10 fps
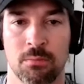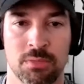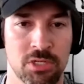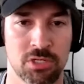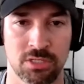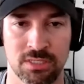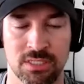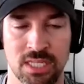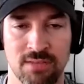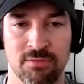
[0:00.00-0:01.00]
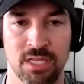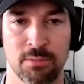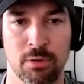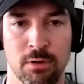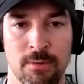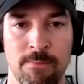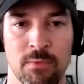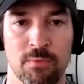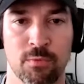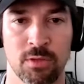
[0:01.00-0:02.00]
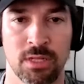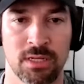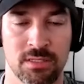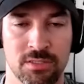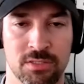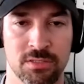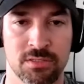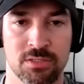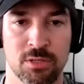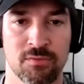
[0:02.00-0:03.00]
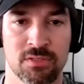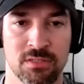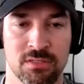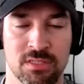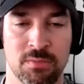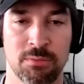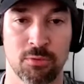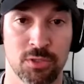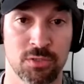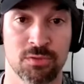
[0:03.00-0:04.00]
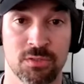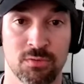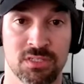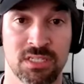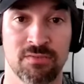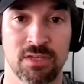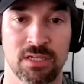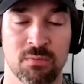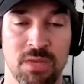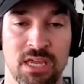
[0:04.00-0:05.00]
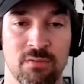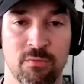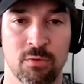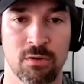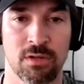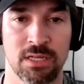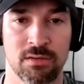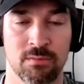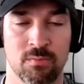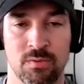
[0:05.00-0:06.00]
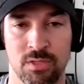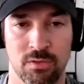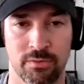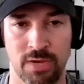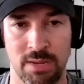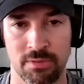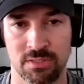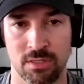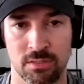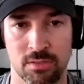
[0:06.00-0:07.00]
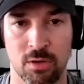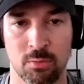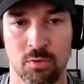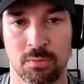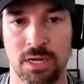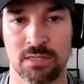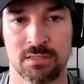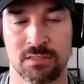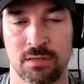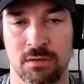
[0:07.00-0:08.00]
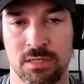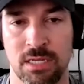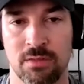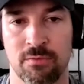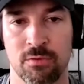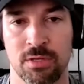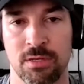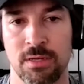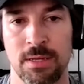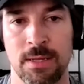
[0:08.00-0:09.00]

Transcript: potentially slave labor for a lot of these goods and services that people are used to receiving and paying for in their Amazon cardboard boxes here in California.